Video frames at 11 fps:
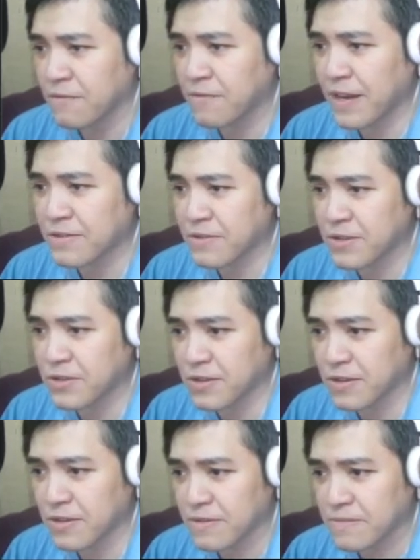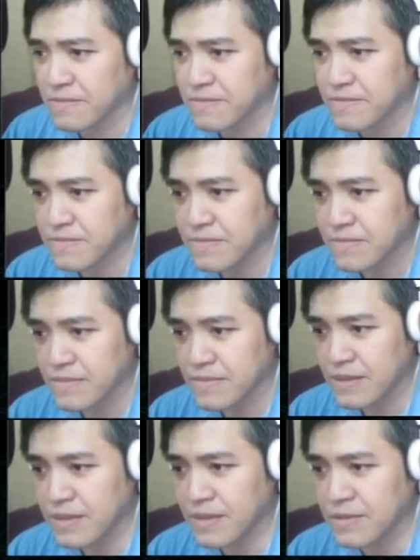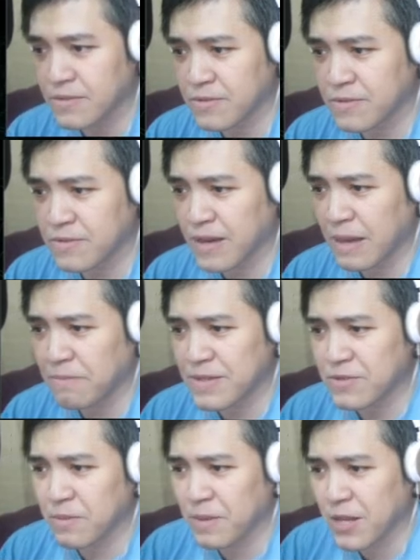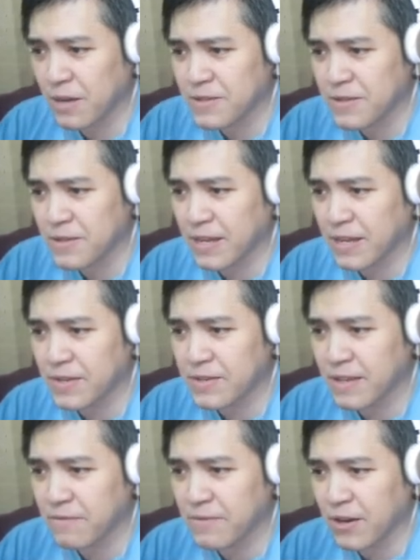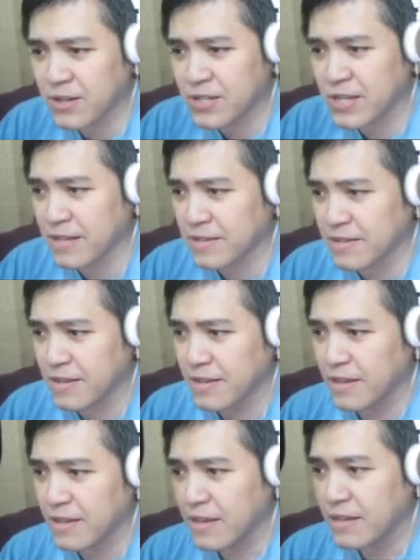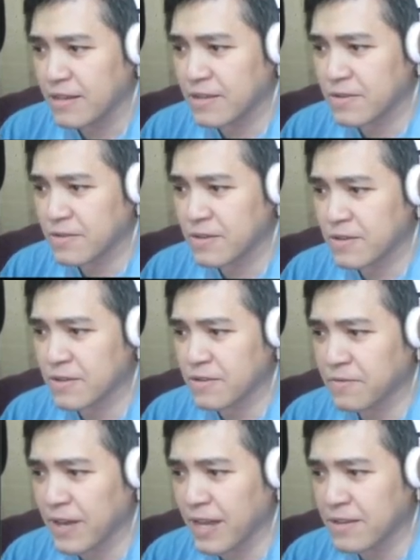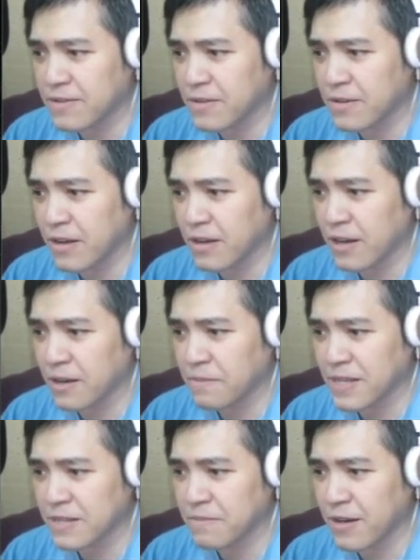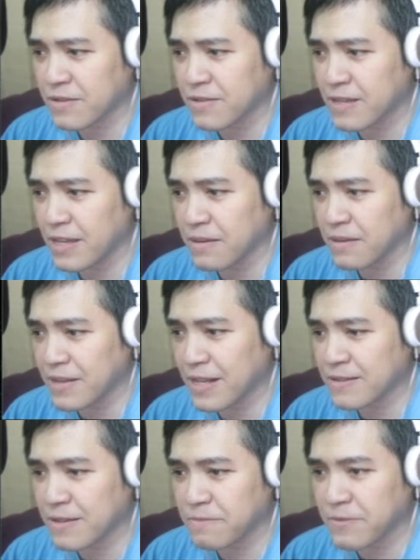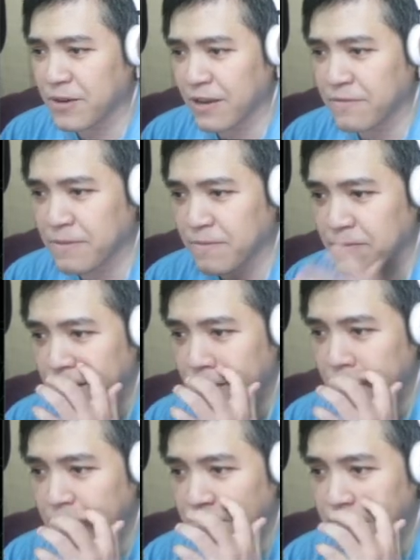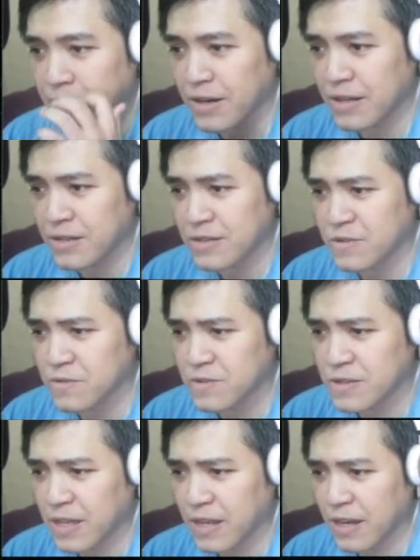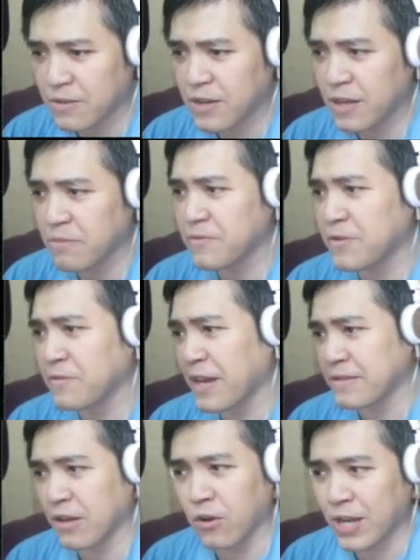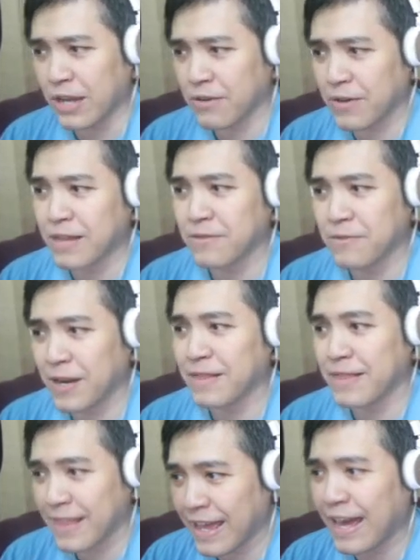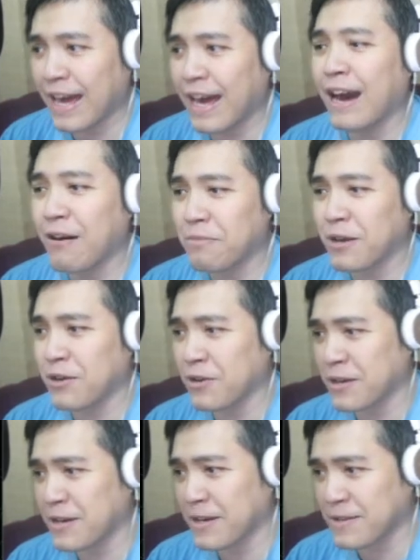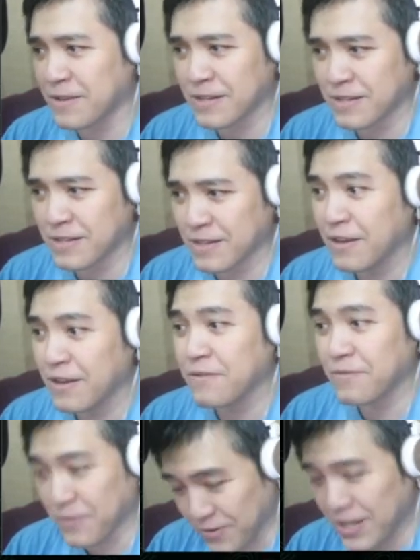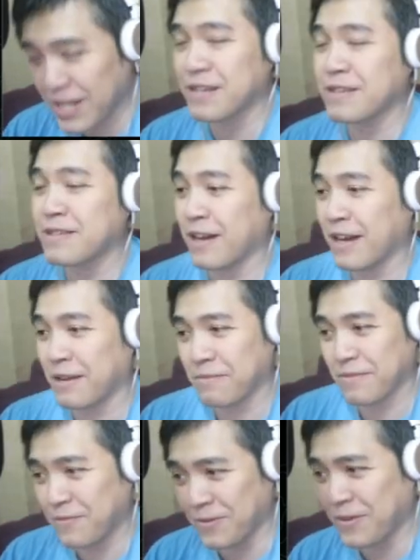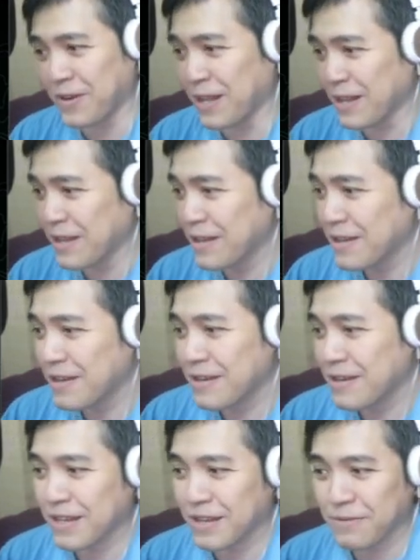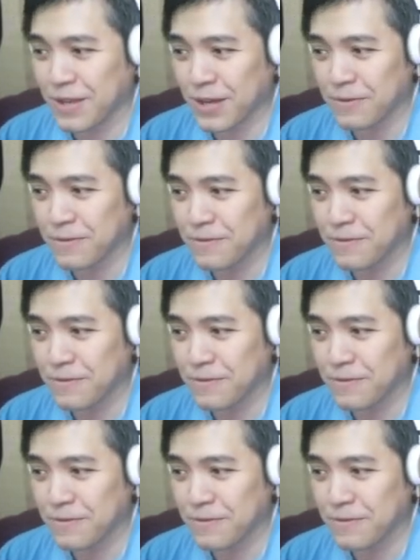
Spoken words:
Fast creature. These rapid swimming lobster-like creatures have dark shells. These creatures are so fast, their dark color makes them hard to see, but let's keep track of them. Very large translucent tail, how did they move so fast? Okay, right. Now I'm gonna order an extraction. For real this time. For real. Right, here we go.